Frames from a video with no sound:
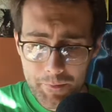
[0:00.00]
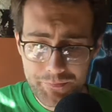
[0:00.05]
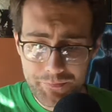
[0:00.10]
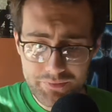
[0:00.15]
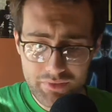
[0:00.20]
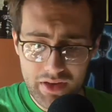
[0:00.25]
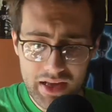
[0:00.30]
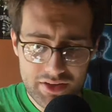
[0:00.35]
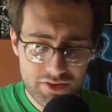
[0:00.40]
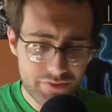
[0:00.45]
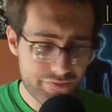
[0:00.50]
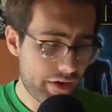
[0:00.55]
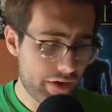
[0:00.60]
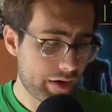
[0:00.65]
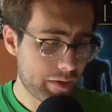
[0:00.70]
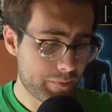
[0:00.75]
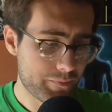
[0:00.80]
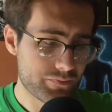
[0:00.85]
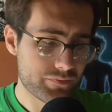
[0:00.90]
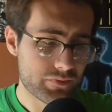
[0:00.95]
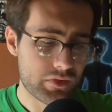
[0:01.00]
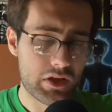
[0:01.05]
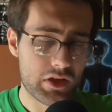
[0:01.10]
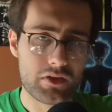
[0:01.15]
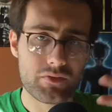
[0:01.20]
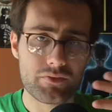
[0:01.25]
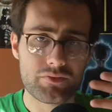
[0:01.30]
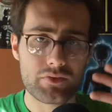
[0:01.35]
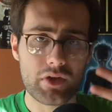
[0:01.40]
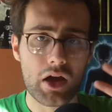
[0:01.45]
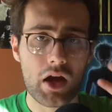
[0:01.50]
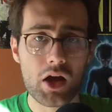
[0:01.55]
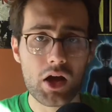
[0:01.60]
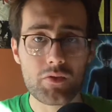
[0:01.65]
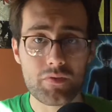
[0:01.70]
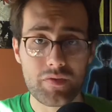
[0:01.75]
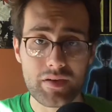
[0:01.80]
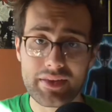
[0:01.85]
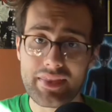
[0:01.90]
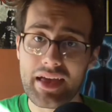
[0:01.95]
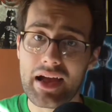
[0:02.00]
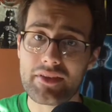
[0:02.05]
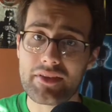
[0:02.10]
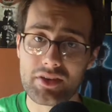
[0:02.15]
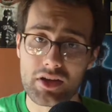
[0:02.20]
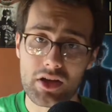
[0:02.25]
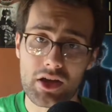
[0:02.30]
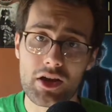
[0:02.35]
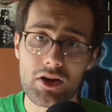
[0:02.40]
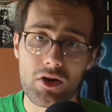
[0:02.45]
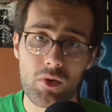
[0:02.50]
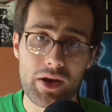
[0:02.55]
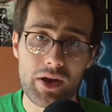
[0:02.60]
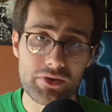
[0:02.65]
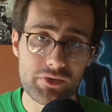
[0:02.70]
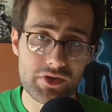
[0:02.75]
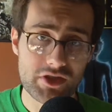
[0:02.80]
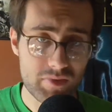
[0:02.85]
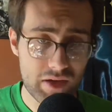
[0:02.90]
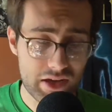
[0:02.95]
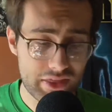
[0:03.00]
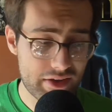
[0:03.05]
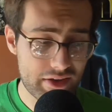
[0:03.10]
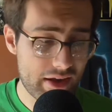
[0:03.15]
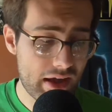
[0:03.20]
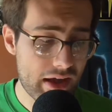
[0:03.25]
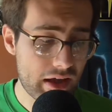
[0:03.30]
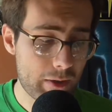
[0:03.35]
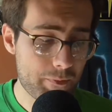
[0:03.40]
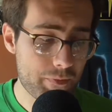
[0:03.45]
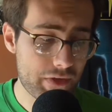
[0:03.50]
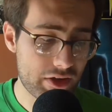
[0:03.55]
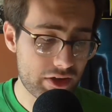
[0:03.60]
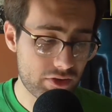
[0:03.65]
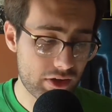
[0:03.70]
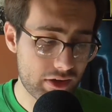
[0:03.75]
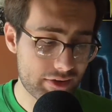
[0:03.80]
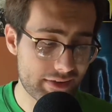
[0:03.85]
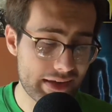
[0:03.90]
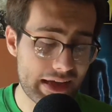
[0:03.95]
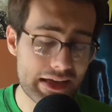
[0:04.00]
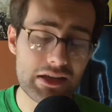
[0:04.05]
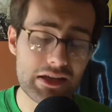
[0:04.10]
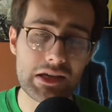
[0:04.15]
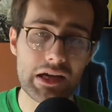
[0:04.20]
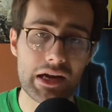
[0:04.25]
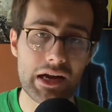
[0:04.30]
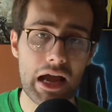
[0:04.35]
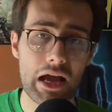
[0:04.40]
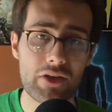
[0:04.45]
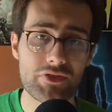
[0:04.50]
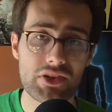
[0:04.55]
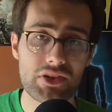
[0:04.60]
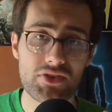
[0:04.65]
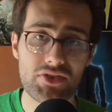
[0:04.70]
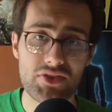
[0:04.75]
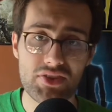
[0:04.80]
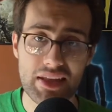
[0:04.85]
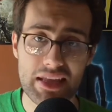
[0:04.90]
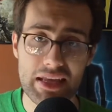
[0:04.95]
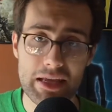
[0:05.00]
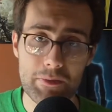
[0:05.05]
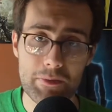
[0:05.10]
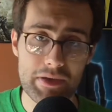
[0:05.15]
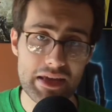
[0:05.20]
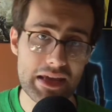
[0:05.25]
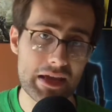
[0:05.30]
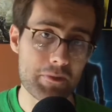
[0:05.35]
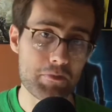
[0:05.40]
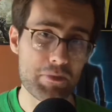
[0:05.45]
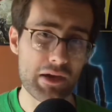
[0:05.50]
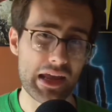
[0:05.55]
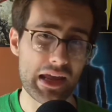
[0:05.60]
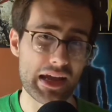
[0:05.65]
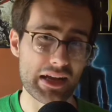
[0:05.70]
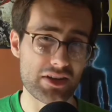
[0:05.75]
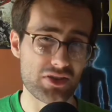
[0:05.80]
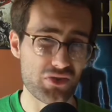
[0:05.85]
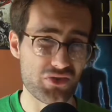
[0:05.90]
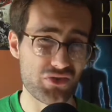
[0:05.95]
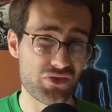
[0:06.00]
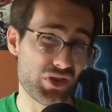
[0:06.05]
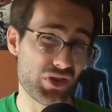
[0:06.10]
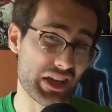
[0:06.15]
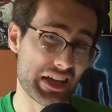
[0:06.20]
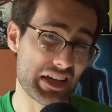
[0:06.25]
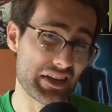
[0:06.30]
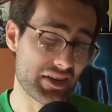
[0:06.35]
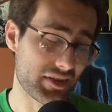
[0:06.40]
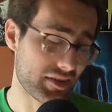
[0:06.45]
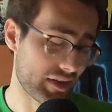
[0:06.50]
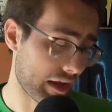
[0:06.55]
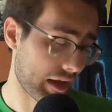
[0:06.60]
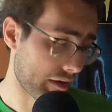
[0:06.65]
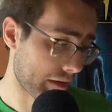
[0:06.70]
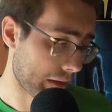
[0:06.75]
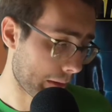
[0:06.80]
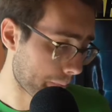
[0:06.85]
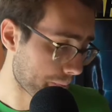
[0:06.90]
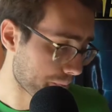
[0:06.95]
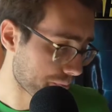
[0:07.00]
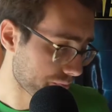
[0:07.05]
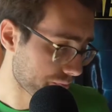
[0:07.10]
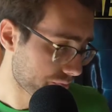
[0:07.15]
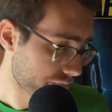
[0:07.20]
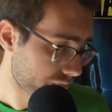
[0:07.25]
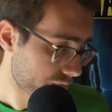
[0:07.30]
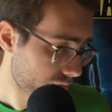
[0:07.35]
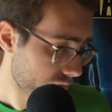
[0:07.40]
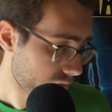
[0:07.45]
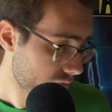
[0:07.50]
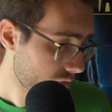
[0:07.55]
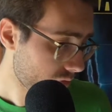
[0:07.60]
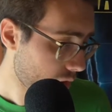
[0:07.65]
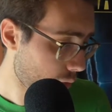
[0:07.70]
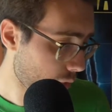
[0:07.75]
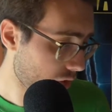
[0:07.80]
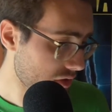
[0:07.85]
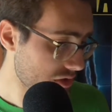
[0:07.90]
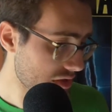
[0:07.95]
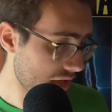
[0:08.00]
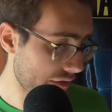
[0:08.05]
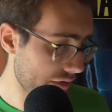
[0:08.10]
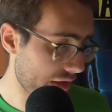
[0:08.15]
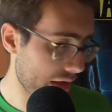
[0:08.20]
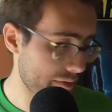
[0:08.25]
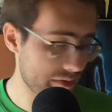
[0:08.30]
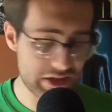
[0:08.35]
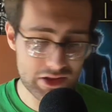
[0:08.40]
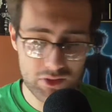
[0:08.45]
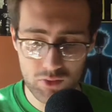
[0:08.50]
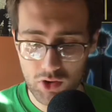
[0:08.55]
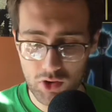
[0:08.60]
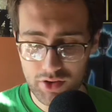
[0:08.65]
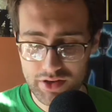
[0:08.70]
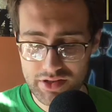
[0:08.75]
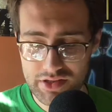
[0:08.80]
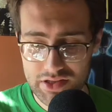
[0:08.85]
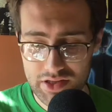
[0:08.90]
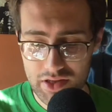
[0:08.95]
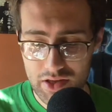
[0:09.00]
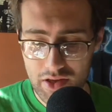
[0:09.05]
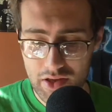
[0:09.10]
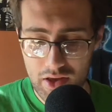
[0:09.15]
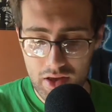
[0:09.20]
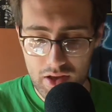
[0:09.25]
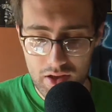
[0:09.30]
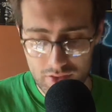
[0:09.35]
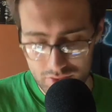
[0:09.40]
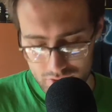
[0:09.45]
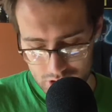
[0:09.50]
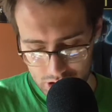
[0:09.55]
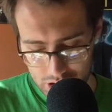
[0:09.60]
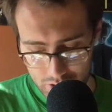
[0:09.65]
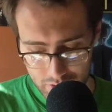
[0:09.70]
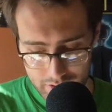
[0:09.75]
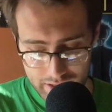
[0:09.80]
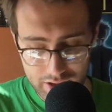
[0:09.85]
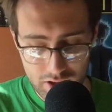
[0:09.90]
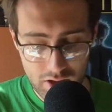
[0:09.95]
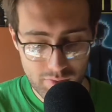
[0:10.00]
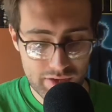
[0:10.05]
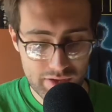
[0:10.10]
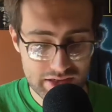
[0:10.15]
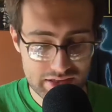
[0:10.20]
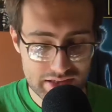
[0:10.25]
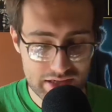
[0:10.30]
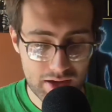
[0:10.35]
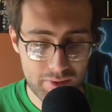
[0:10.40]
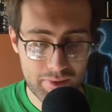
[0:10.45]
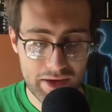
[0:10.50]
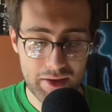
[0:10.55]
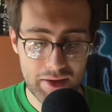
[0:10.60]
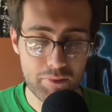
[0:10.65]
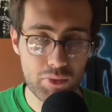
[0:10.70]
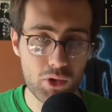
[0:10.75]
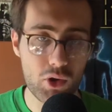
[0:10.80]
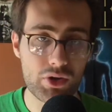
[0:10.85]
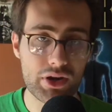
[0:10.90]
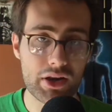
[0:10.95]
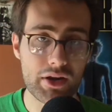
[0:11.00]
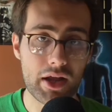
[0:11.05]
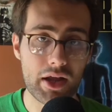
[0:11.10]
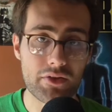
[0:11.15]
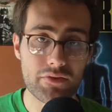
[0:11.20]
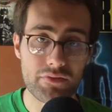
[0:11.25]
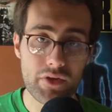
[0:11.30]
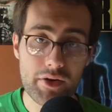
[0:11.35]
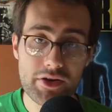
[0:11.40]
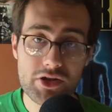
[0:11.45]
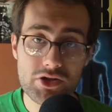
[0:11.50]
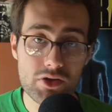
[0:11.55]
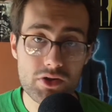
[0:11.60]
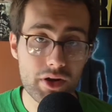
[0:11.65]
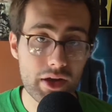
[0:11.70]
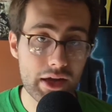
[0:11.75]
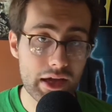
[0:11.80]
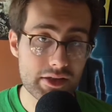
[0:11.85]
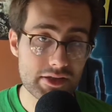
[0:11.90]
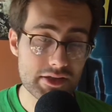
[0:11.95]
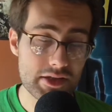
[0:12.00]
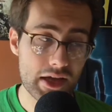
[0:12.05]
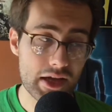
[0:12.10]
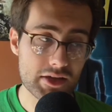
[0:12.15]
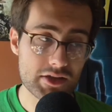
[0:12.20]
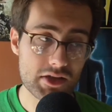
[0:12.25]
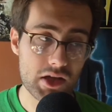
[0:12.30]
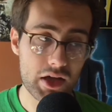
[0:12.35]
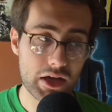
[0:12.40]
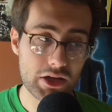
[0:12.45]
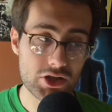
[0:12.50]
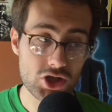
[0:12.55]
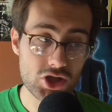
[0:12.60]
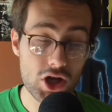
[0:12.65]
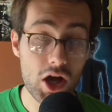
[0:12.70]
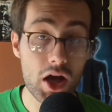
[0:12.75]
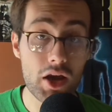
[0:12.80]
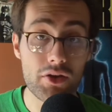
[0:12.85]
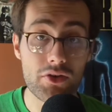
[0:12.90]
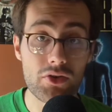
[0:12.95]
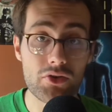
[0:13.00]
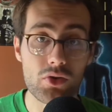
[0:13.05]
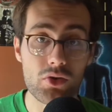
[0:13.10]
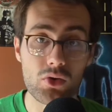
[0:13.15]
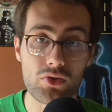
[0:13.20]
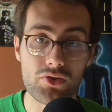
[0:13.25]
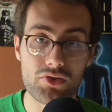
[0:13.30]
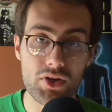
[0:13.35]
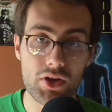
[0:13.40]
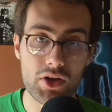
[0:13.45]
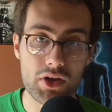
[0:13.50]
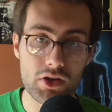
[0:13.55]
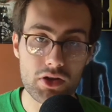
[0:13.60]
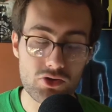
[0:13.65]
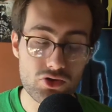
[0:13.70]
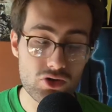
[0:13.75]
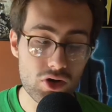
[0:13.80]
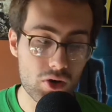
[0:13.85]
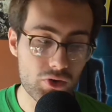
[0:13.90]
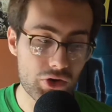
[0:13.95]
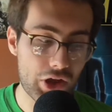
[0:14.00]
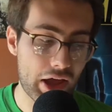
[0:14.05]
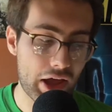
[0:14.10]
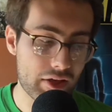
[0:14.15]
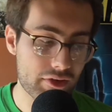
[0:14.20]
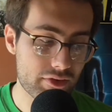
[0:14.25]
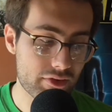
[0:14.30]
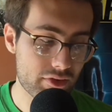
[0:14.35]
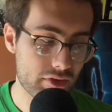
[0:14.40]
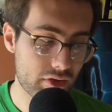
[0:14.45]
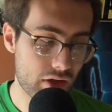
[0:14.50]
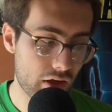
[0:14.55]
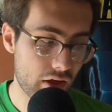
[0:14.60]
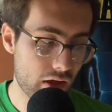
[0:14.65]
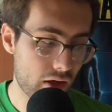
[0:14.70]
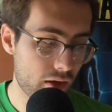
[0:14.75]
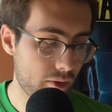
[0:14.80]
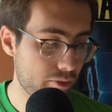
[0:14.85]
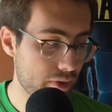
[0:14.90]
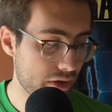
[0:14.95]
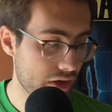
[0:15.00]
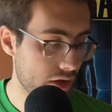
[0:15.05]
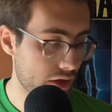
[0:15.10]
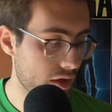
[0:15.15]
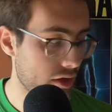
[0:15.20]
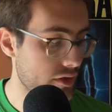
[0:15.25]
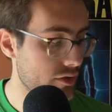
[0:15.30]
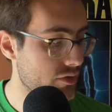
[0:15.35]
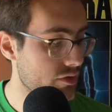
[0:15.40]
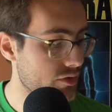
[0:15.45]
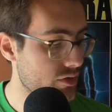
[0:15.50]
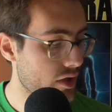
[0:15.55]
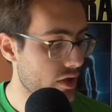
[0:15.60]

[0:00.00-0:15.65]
that's a very, hopefully that is a coherent way to explain the deck. It's a deck you kind of have to see being played to fully understand it. We also have Empty the Warrens to create goblins in our main board, and that's very strong against decks like Jund or certain control decks, because